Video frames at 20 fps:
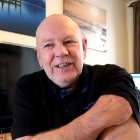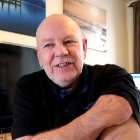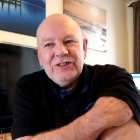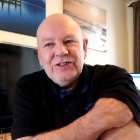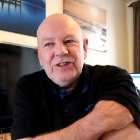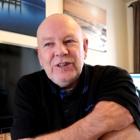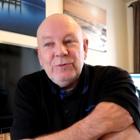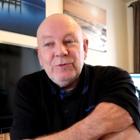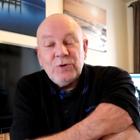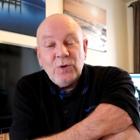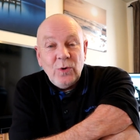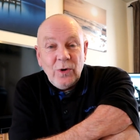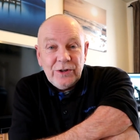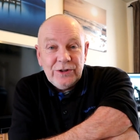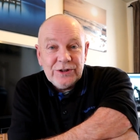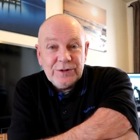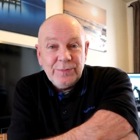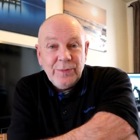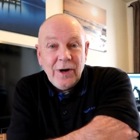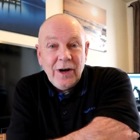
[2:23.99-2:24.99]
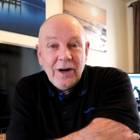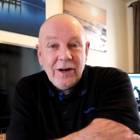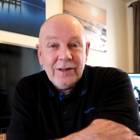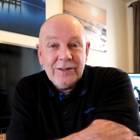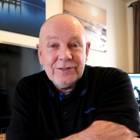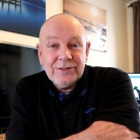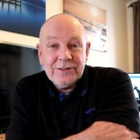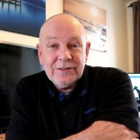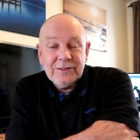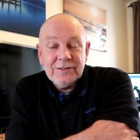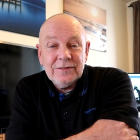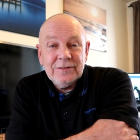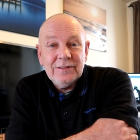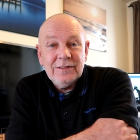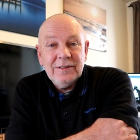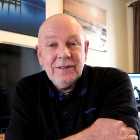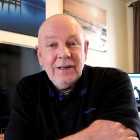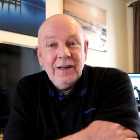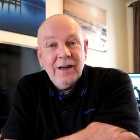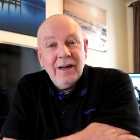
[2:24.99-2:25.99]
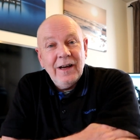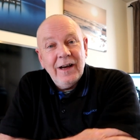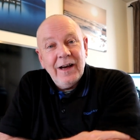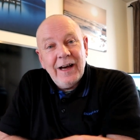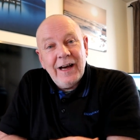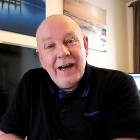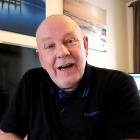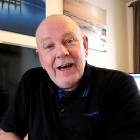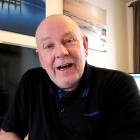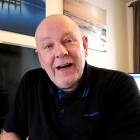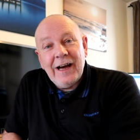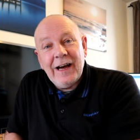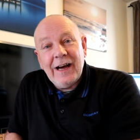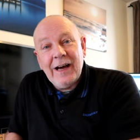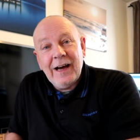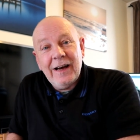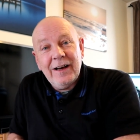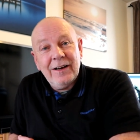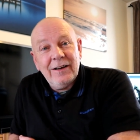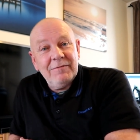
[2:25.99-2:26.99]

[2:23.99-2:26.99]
She was quite smart, uh,